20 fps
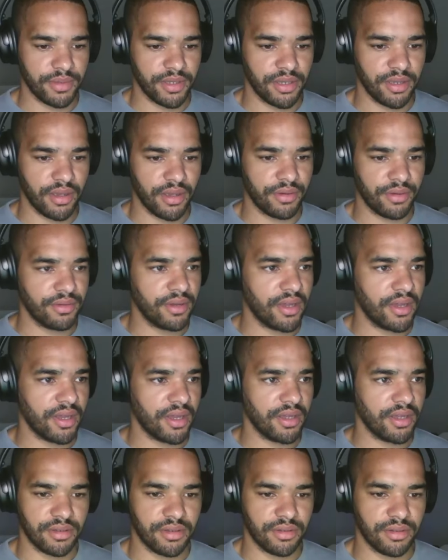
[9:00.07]

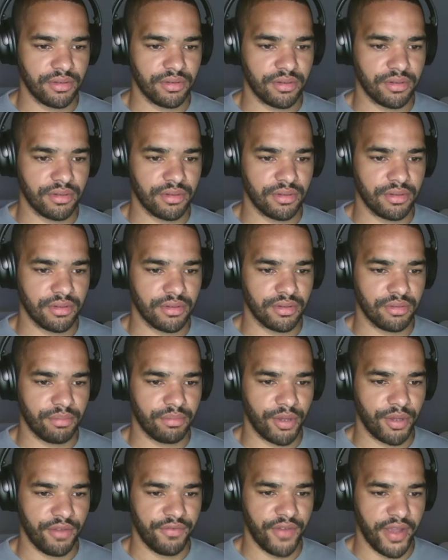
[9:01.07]
be okay. Good.
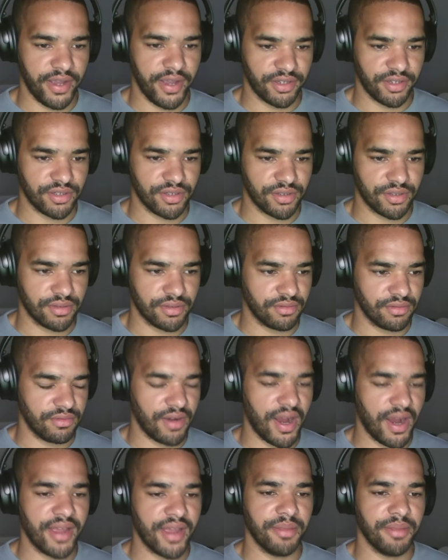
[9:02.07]
Perfect.
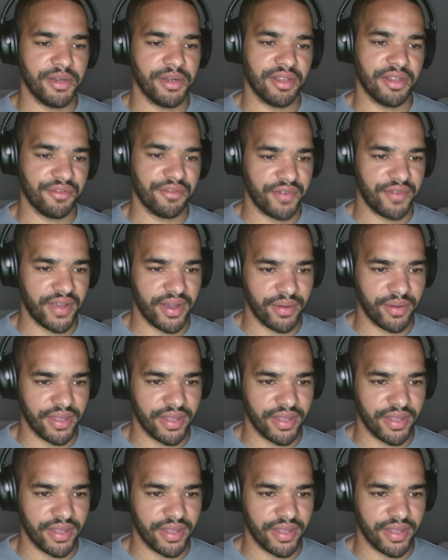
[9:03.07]
Right in the middle of the fairway.